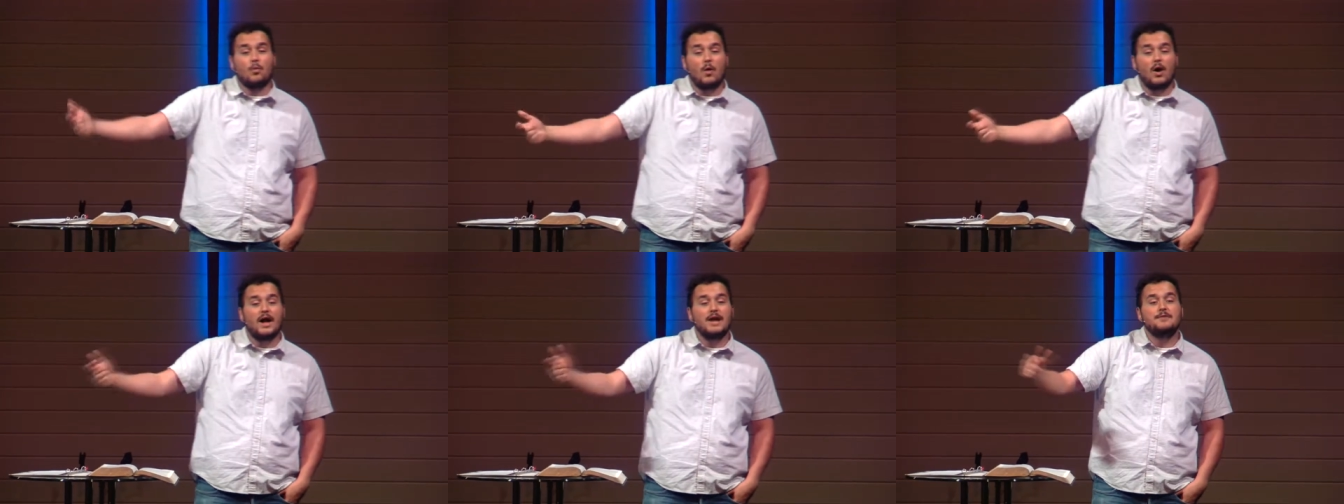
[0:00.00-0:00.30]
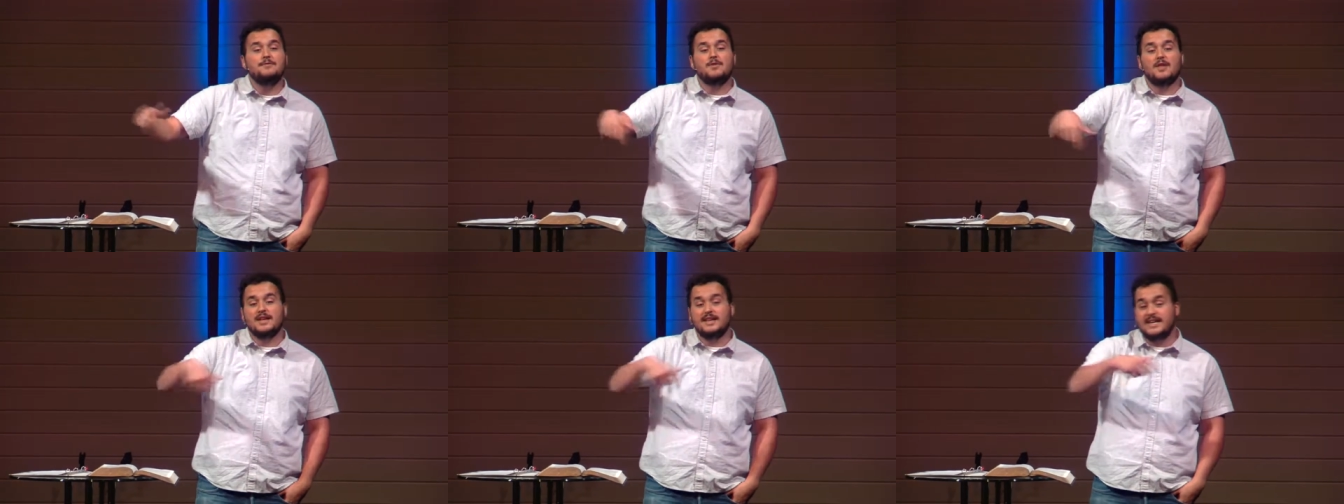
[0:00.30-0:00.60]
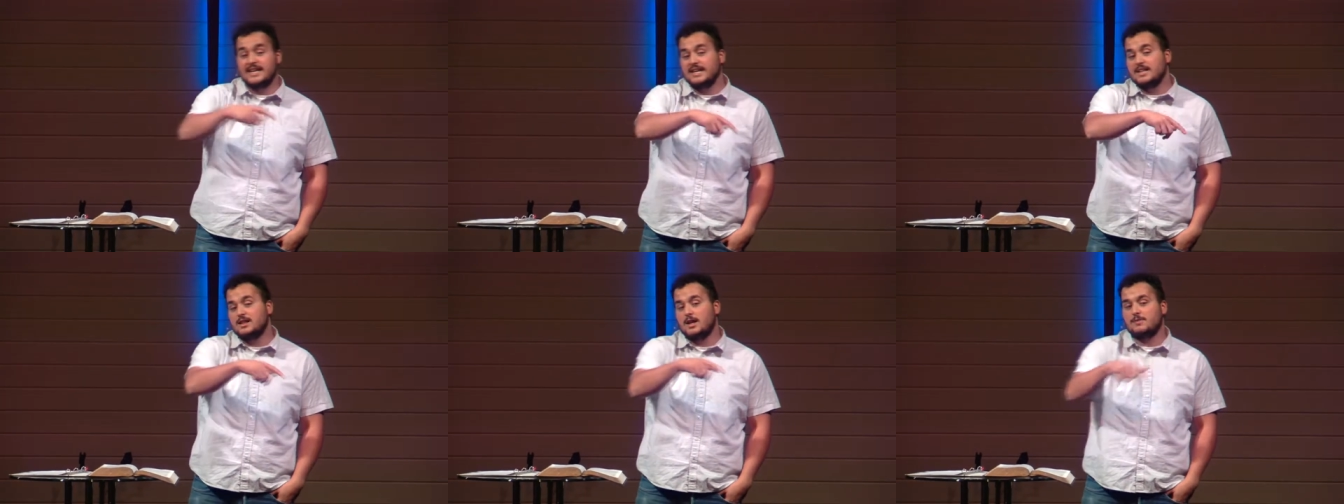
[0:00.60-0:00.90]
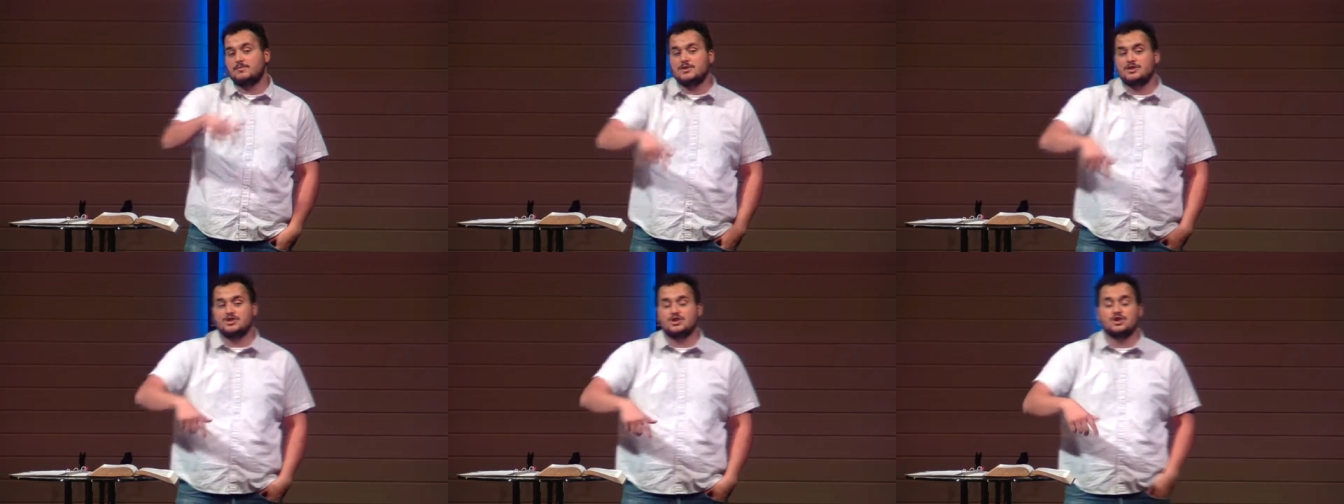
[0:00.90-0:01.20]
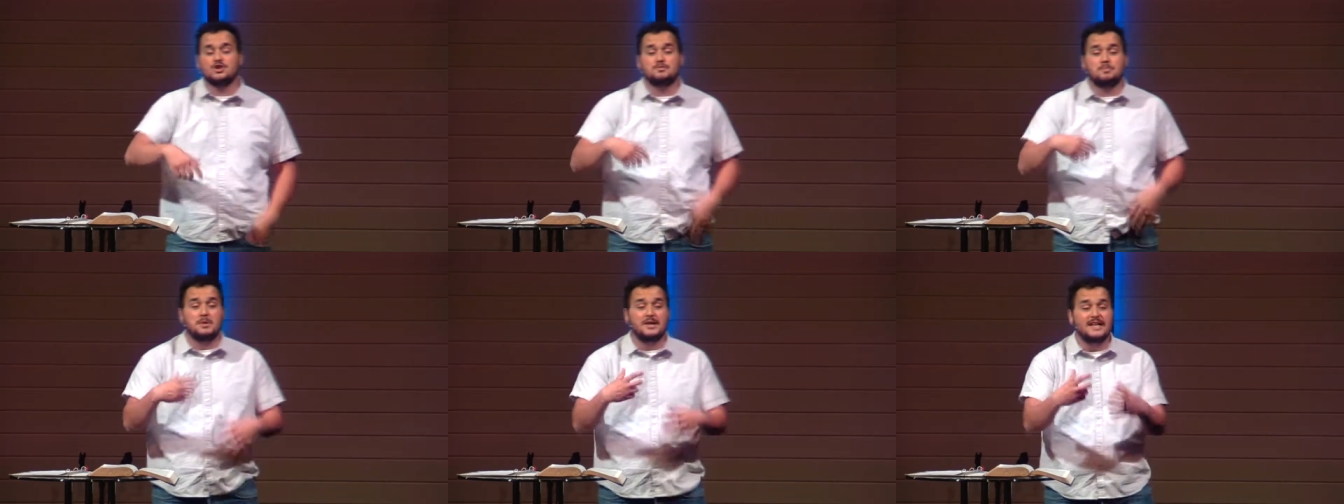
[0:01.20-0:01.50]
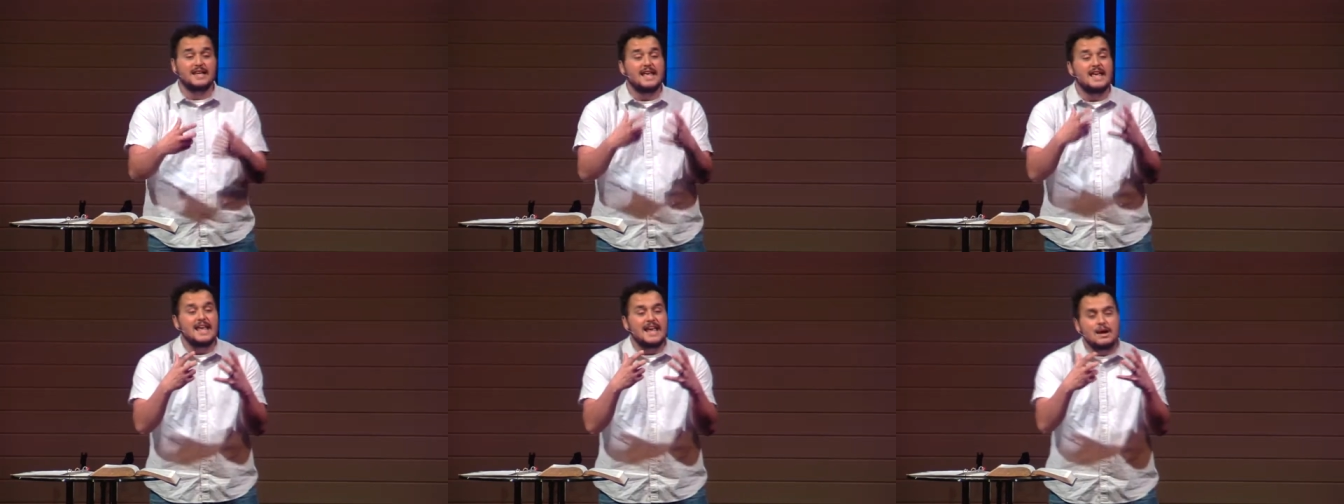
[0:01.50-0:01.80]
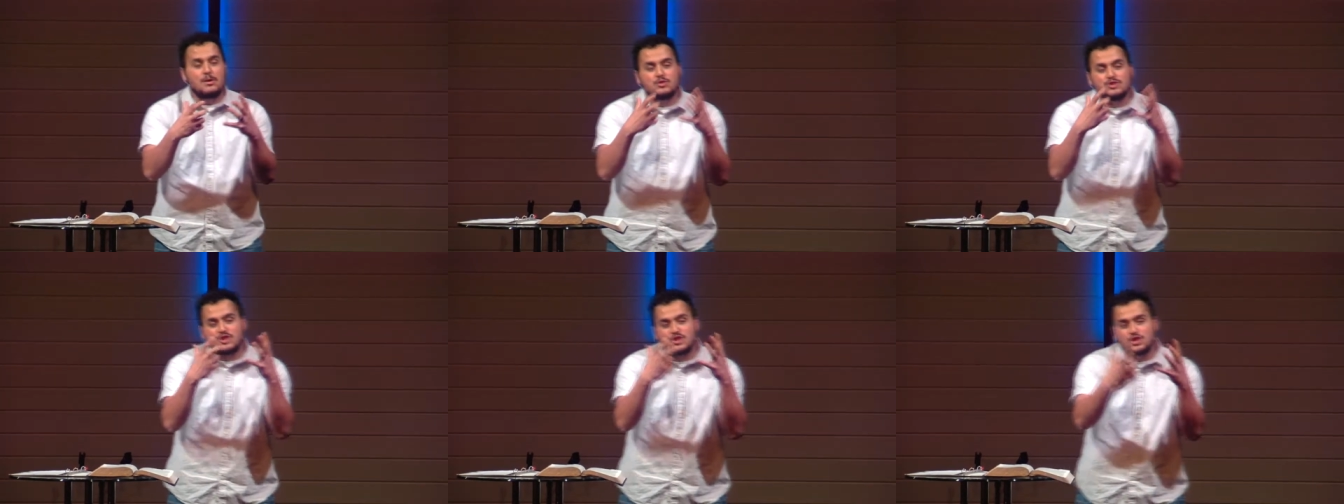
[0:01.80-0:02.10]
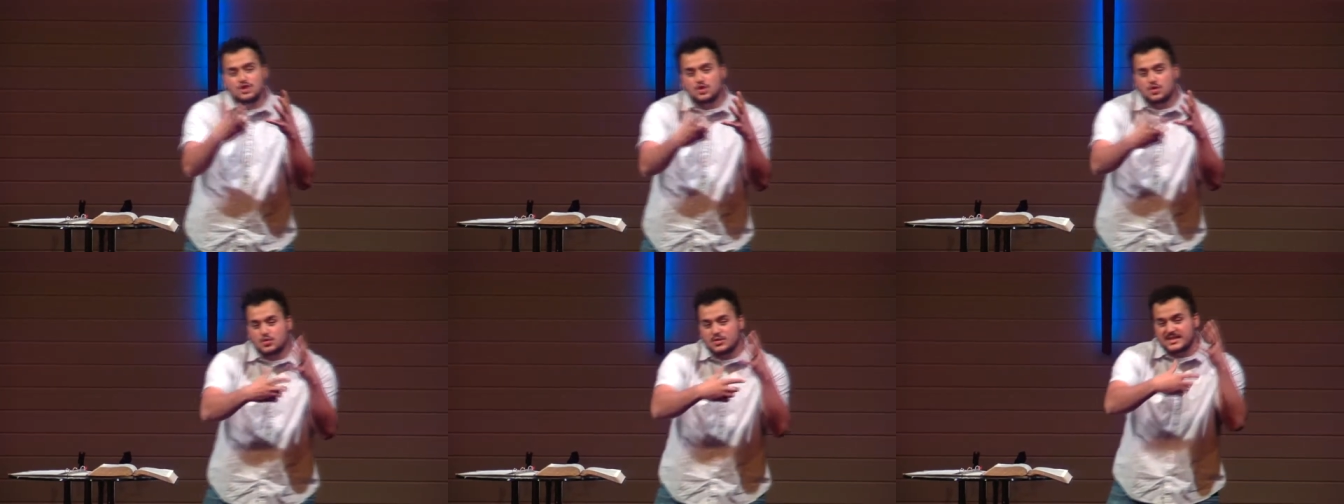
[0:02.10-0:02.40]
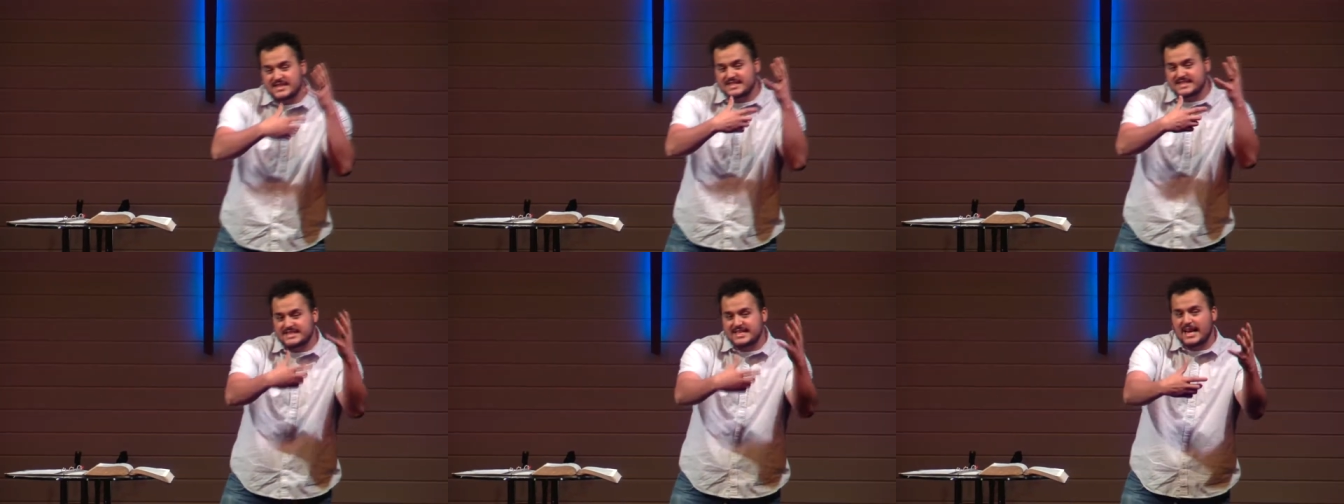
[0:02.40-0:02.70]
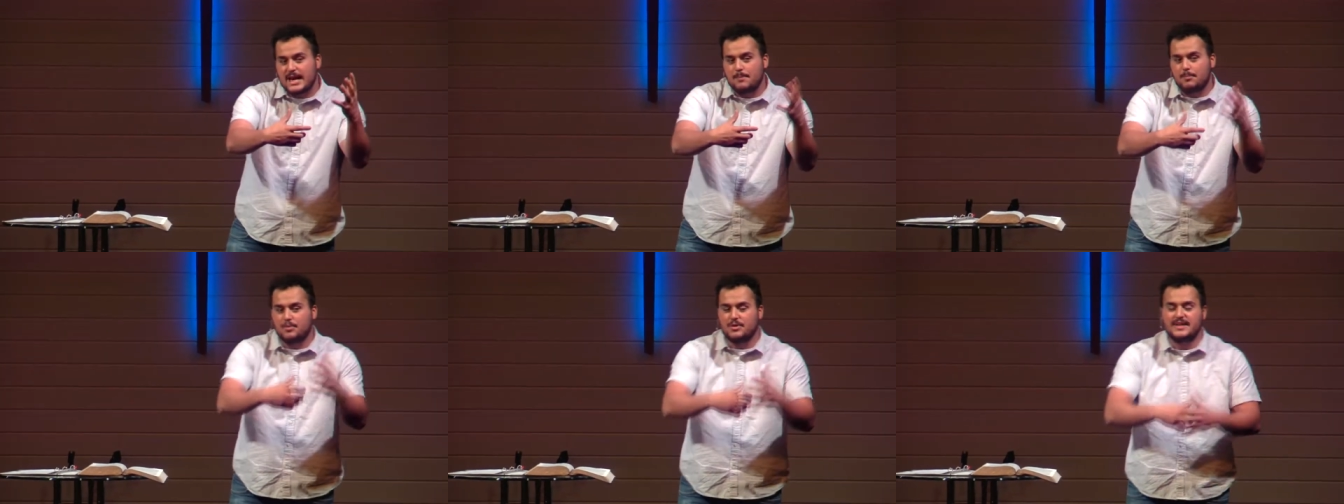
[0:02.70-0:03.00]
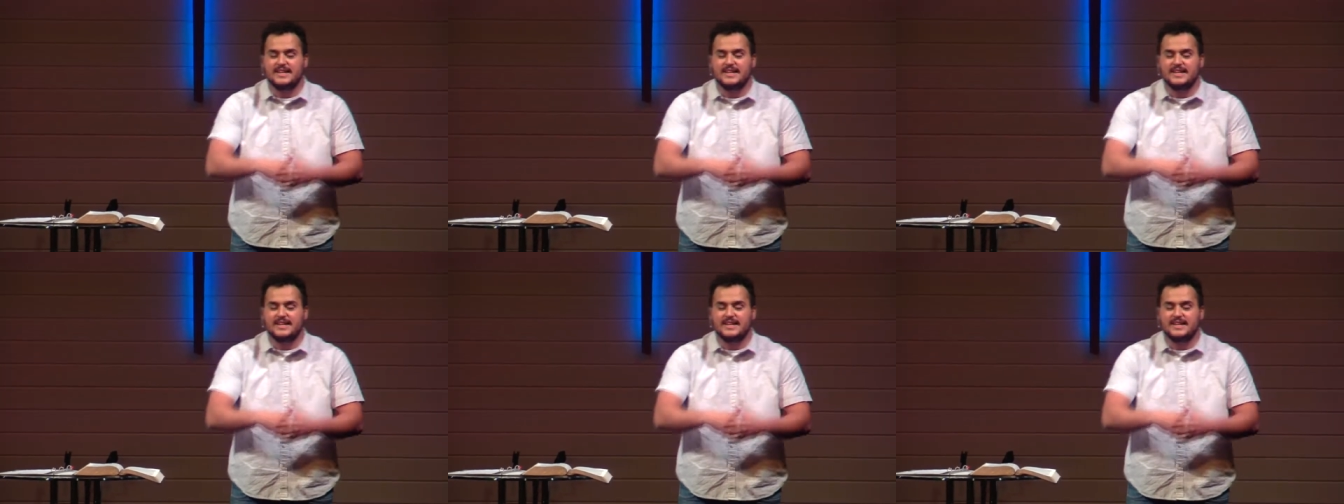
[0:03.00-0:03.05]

wife like he loved the church, but it, it was a true example.